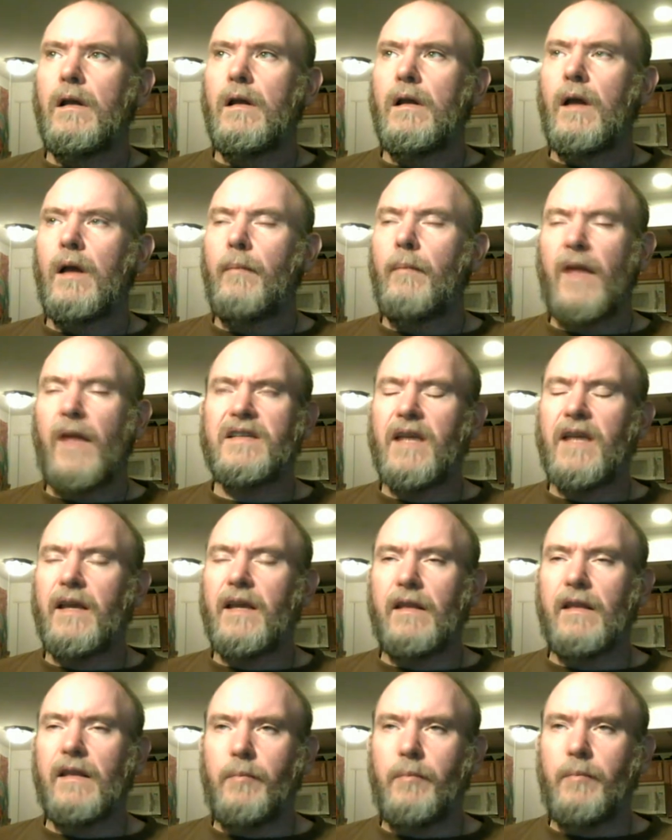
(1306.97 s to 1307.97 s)
I'm not
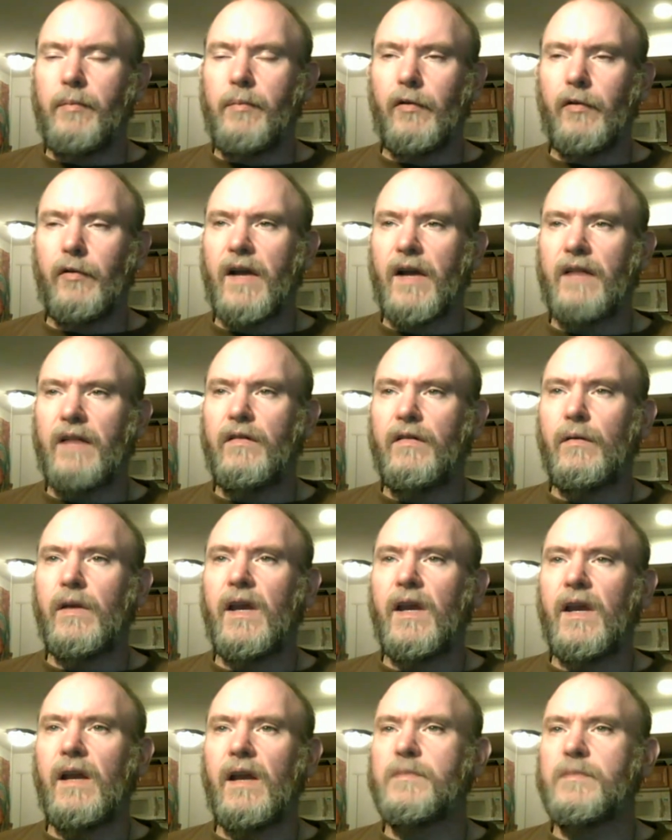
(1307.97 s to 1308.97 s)
saying that people are not
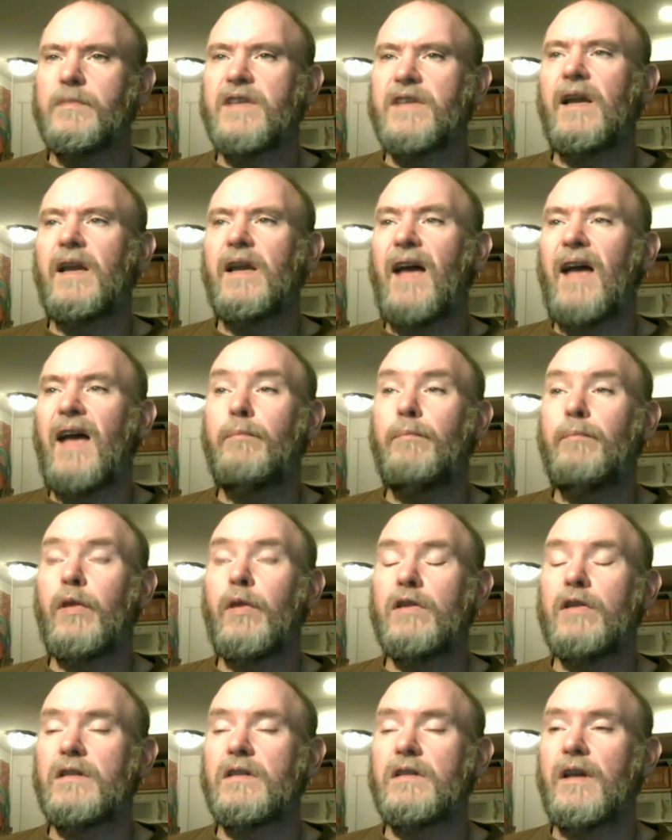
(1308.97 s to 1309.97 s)
doing it, I'm saying I
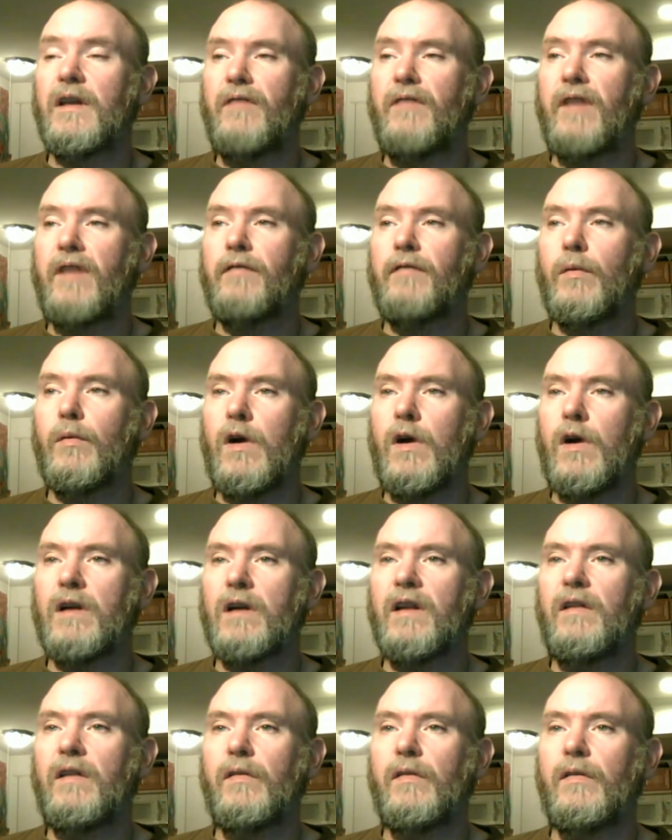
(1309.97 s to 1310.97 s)
personally have never
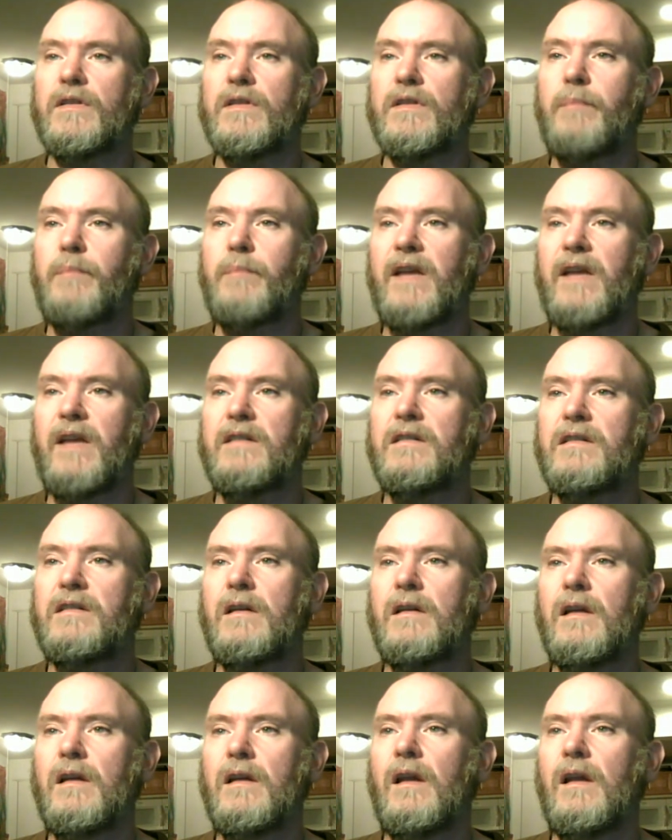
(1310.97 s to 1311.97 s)
walked into a space
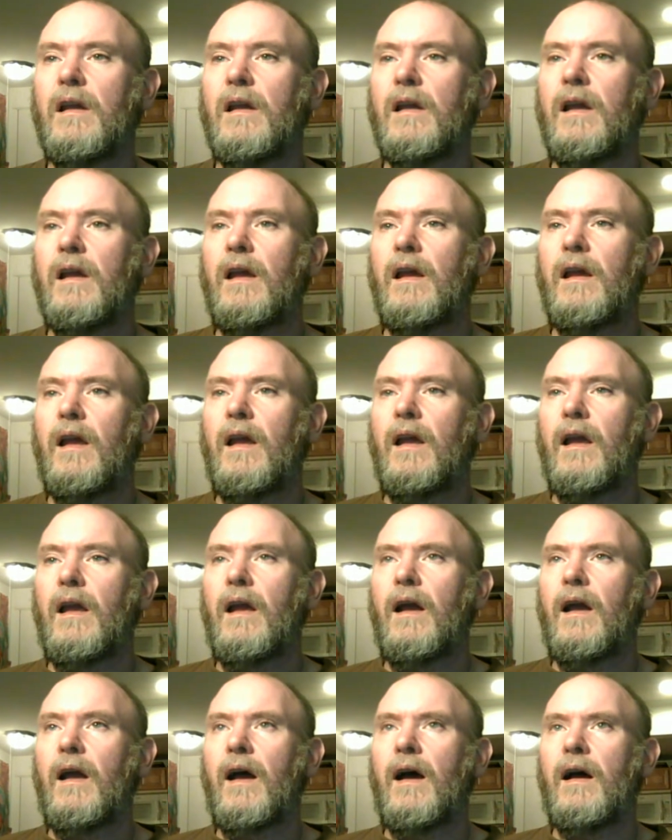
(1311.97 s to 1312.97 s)

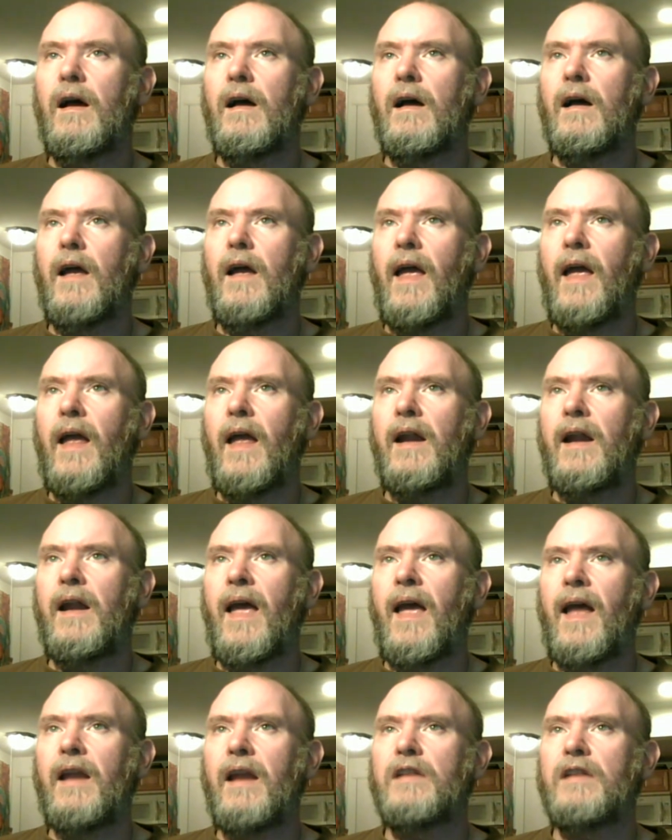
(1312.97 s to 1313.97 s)
and
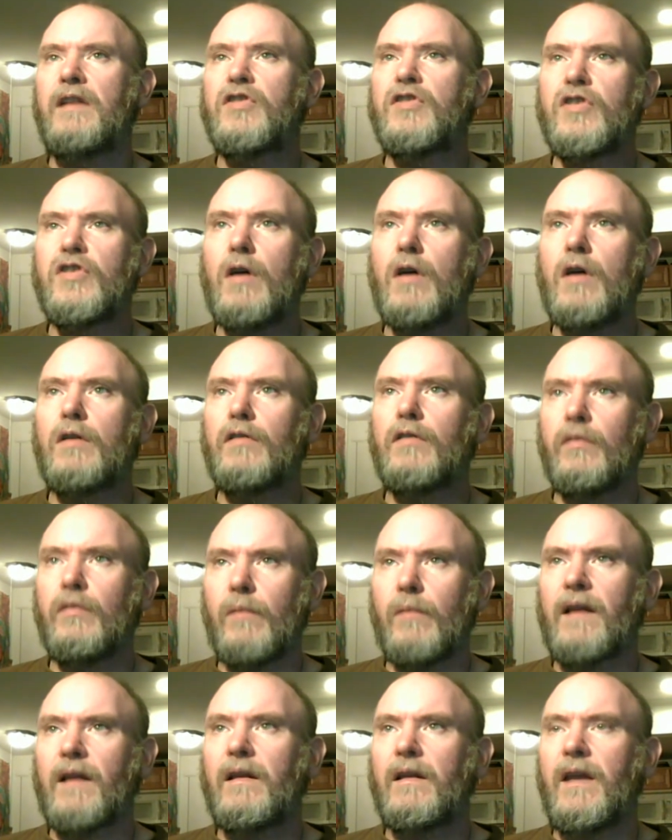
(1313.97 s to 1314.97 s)
had it so
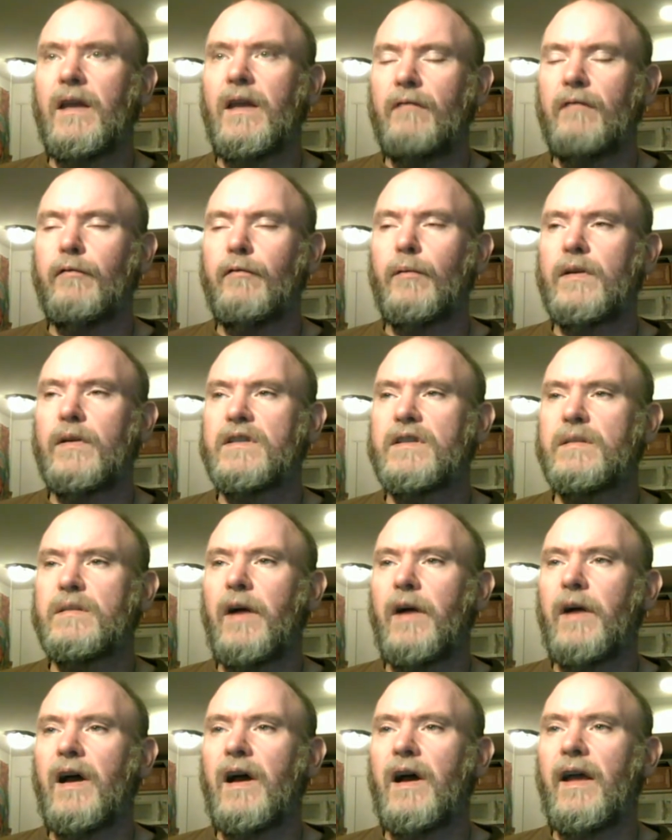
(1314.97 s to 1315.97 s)
directly influenced
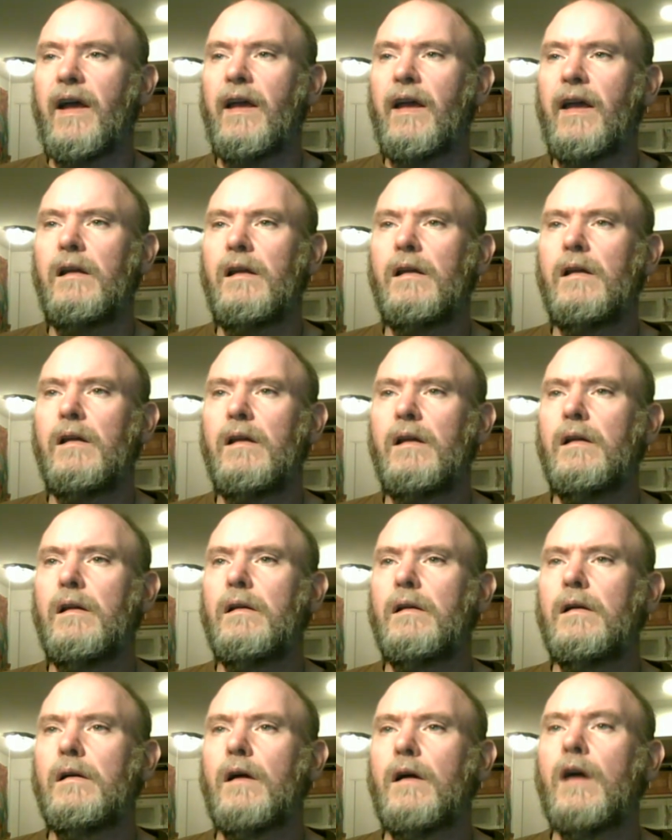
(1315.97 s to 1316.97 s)
by
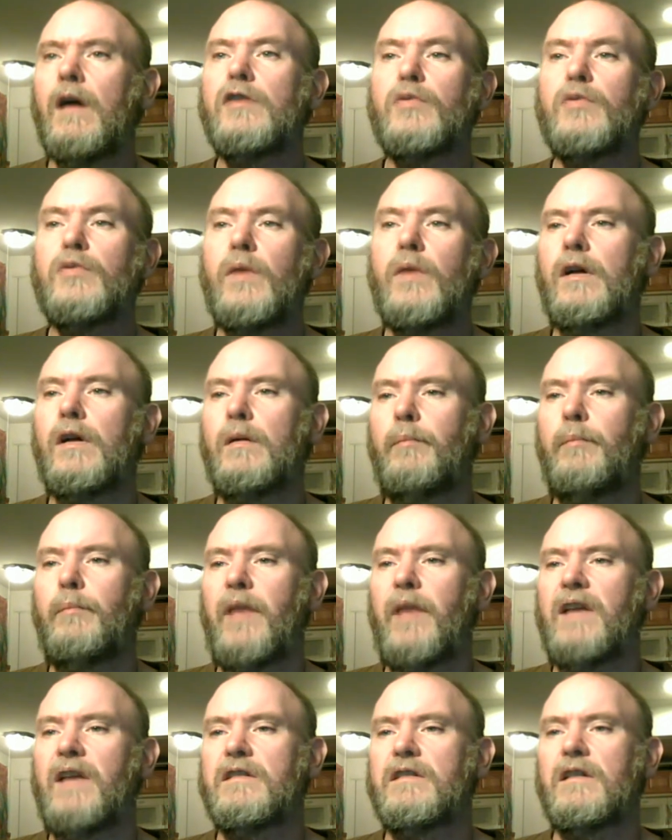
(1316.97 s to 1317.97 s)

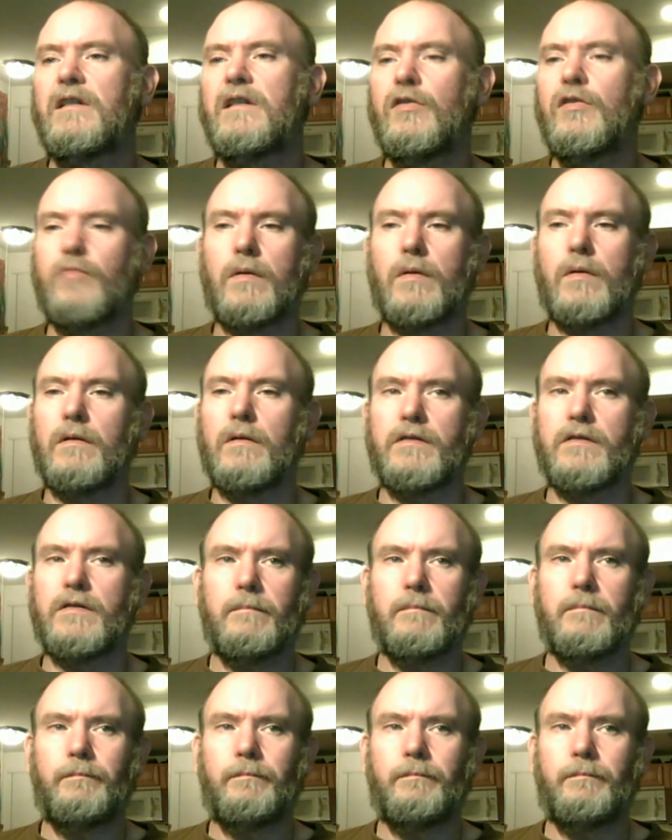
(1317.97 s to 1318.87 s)
Arduino-based controllers.